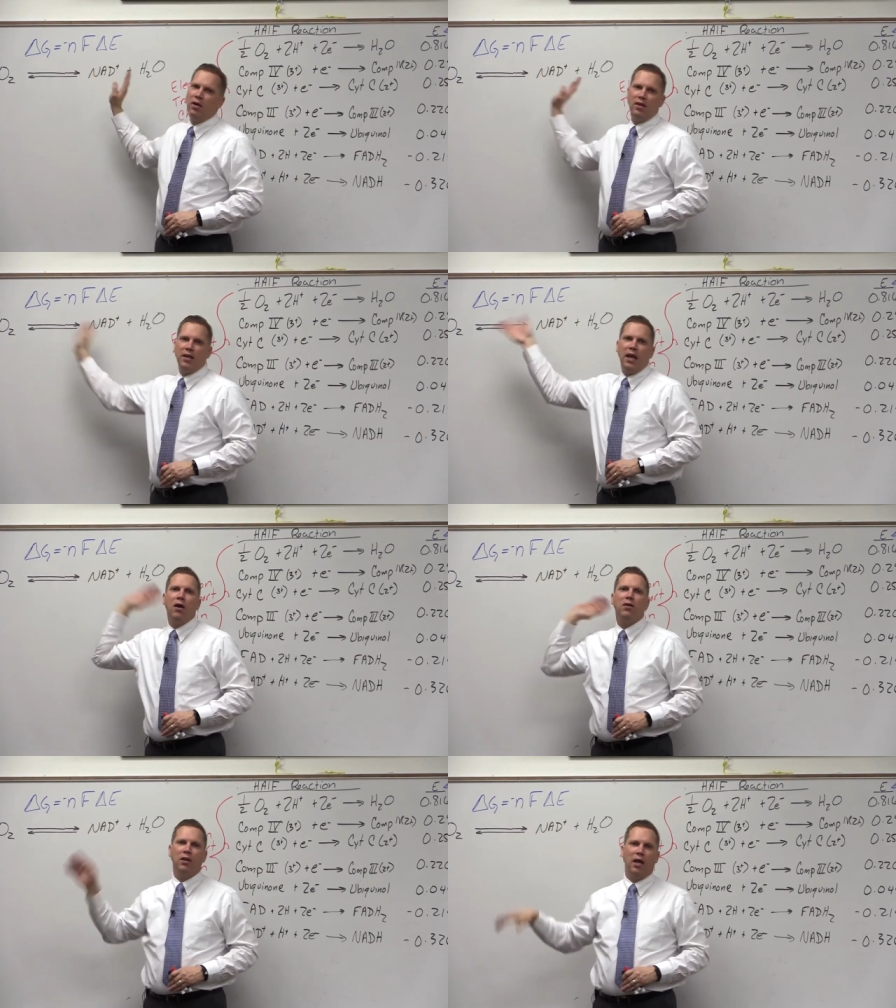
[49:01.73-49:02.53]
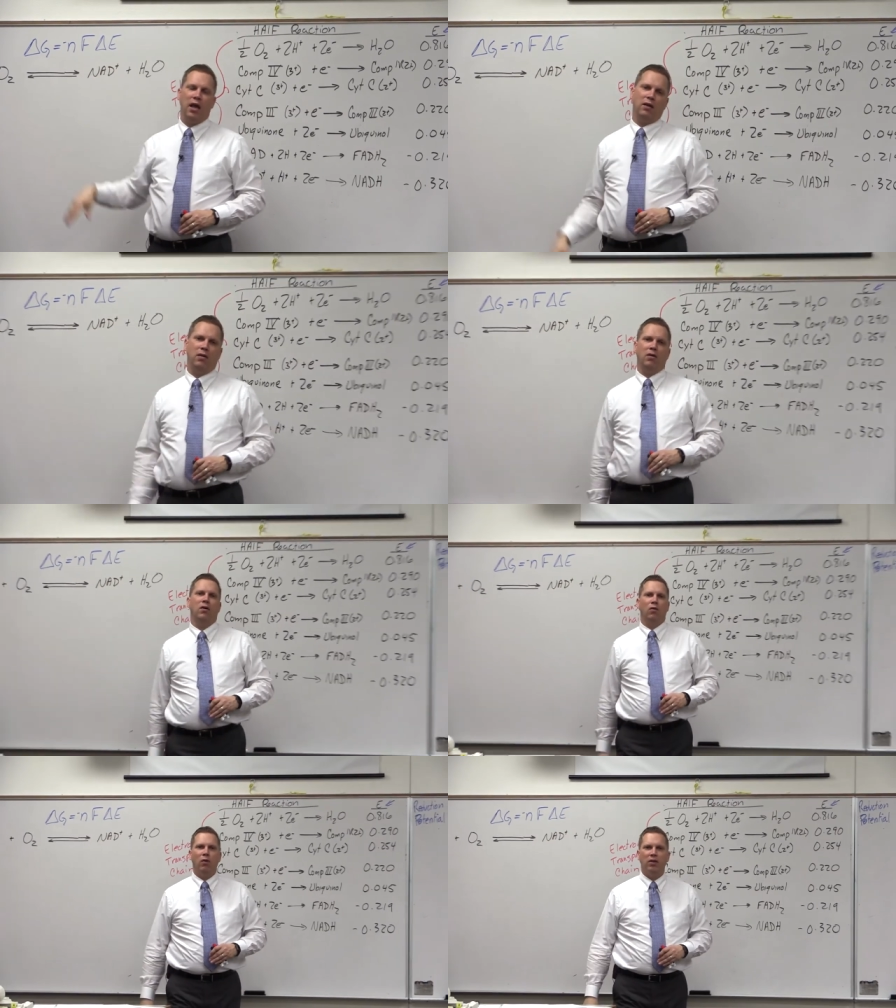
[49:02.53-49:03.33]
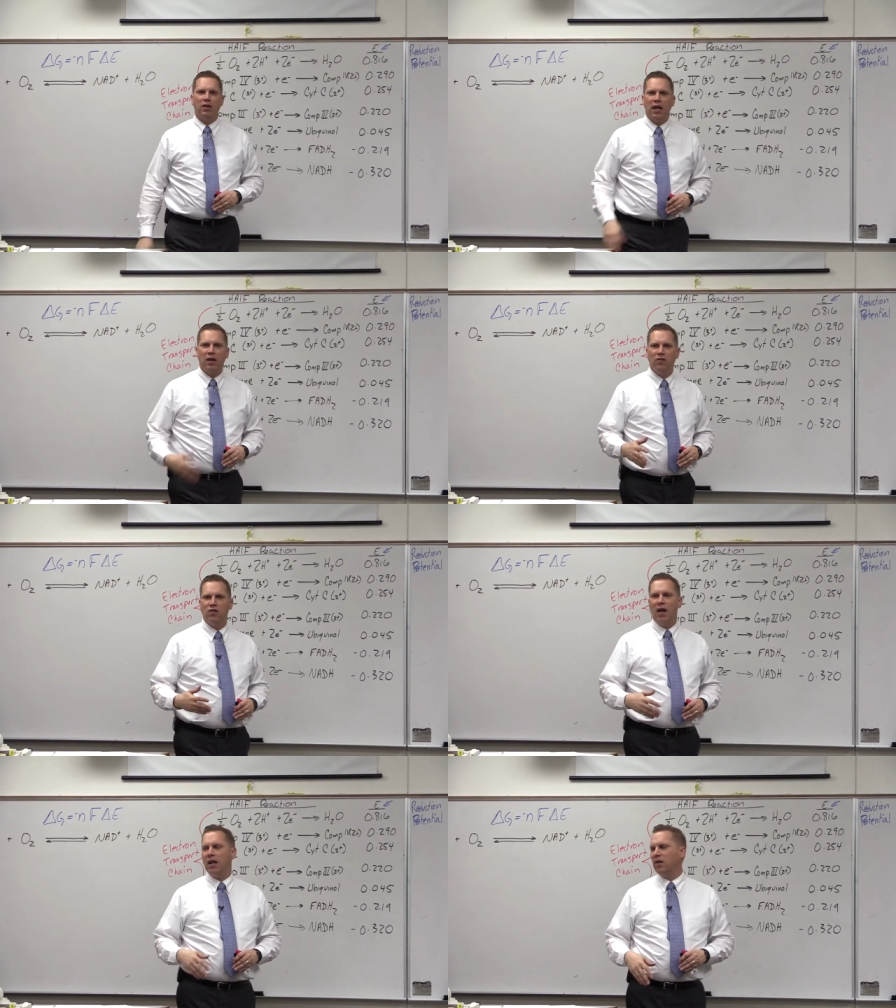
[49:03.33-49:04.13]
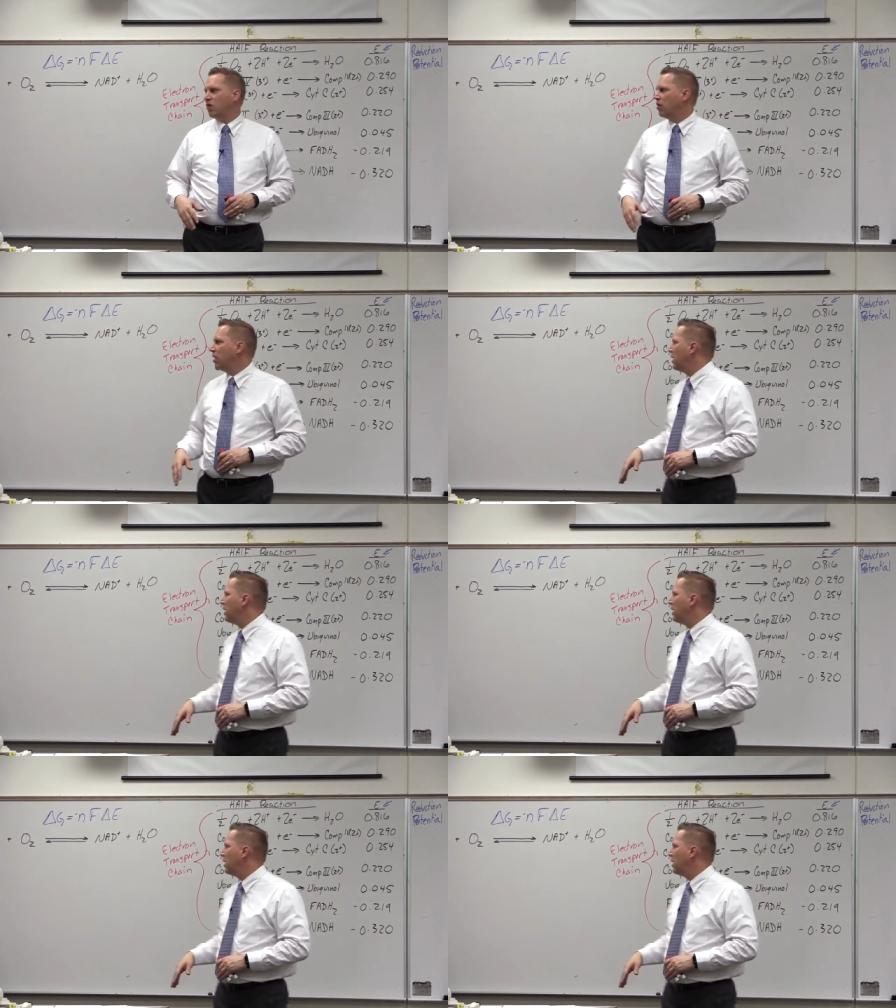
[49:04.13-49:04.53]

to calculate what the energetics or the